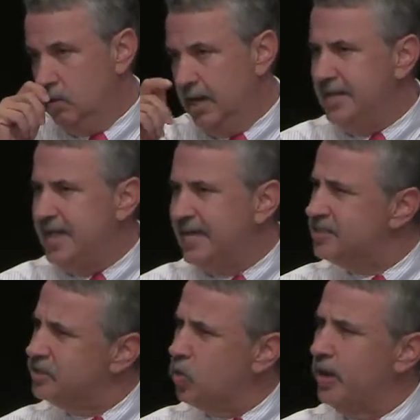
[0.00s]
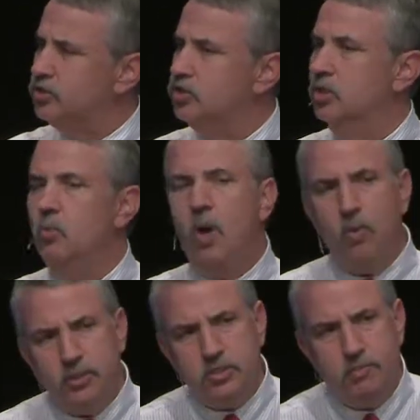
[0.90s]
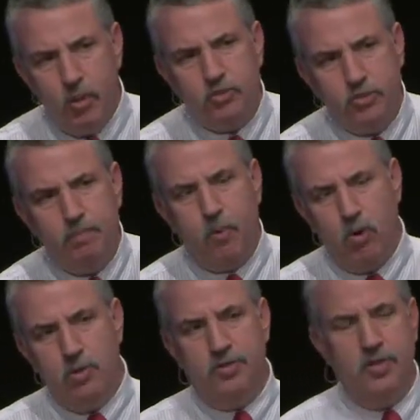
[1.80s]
and they ask the question, what was the most important